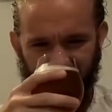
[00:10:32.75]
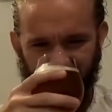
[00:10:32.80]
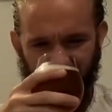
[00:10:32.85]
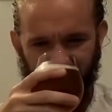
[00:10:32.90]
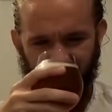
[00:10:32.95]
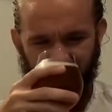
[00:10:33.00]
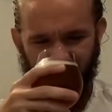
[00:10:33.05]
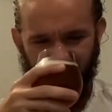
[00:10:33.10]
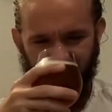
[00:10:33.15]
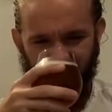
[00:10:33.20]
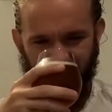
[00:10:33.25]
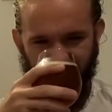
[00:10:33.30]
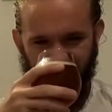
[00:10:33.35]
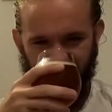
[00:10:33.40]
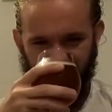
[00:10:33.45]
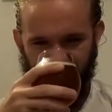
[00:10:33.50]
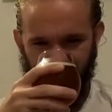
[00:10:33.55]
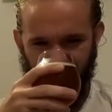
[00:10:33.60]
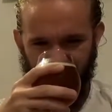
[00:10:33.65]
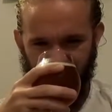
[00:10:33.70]
will be really
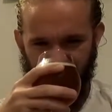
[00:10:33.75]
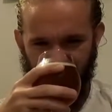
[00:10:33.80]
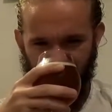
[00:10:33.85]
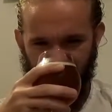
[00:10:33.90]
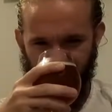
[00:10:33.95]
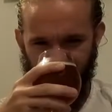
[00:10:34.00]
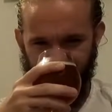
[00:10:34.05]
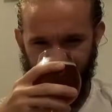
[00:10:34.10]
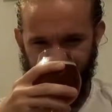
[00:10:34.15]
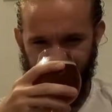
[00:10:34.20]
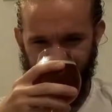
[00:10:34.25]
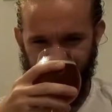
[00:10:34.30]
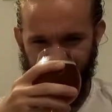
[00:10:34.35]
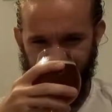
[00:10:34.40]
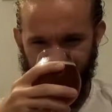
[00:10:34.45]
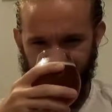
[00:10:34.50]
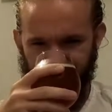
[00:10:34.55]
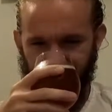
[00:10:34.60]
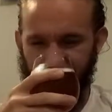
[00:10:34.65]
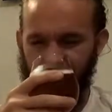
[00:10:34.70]
interesting to try.
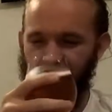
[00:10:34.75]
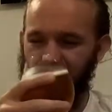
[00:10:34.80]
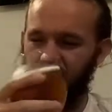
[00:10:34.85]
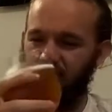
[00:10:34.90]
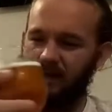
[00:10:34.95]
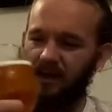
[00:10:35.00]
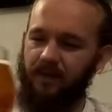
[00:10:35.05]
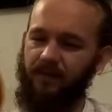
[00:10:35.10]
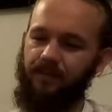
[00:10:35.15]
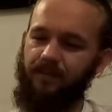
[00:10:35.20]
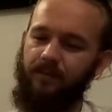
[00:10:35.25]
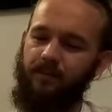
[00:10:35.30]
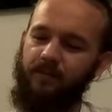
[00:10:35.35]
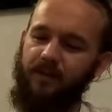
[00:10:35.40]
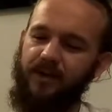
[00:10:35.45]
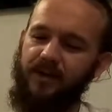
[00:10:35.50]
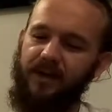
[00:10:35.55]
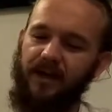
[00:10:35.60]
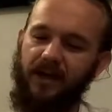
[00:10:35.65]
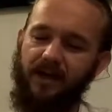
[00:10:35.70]
Um,
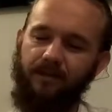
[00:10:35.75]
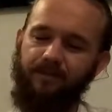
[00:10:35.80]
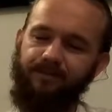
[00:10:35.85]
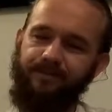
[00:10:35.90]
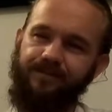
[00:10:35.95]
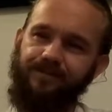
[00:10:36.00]
but yeah.